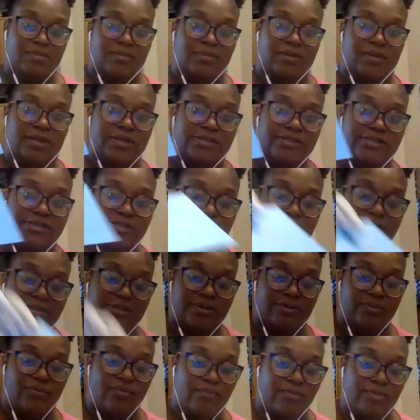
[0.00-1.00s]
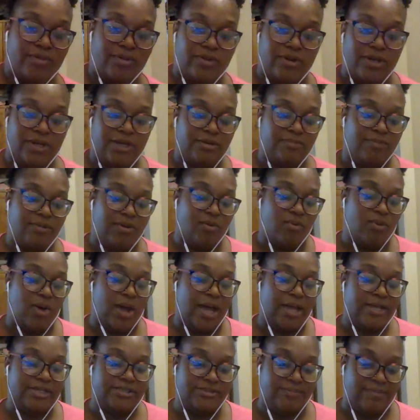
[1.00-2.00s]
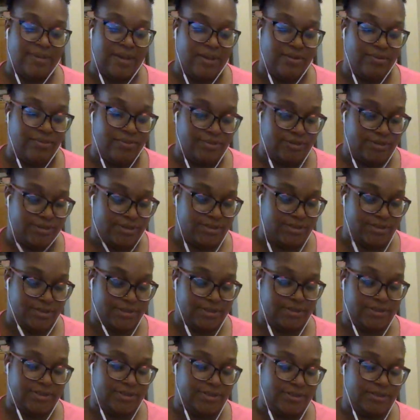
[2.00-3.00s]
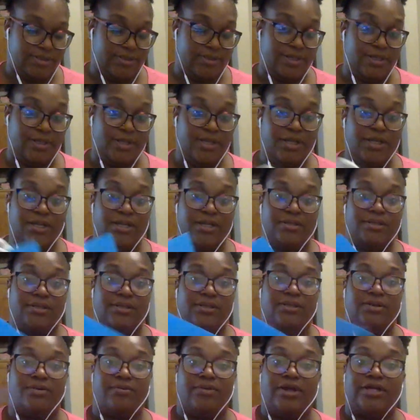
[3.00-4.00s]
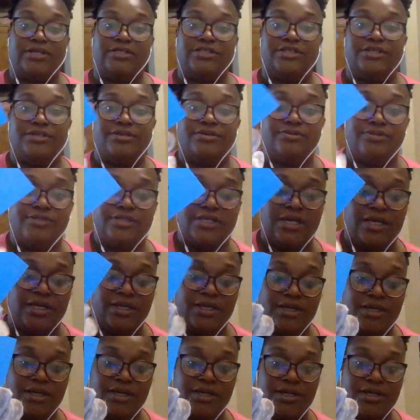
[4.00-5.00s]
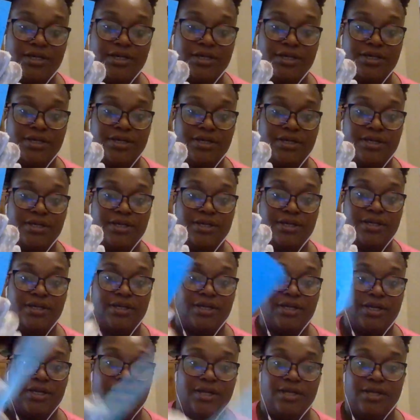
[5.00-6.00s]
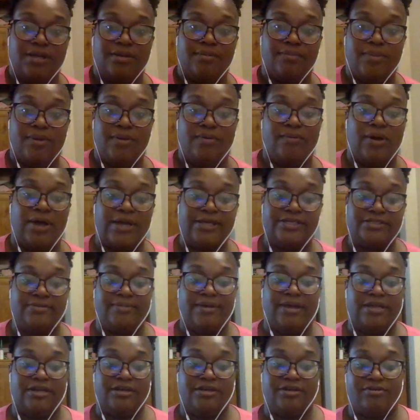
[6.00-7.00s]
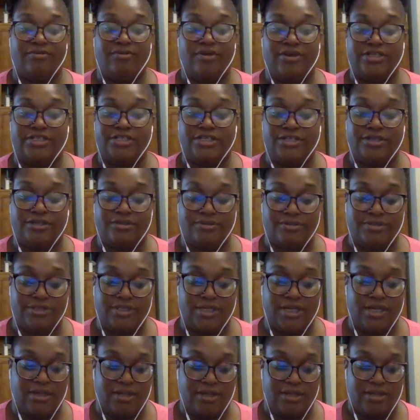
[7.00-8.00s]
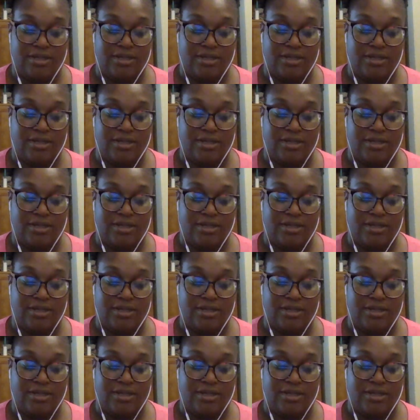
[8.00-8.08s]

You need to be wise about the direction you take. Be wise about the direction you take.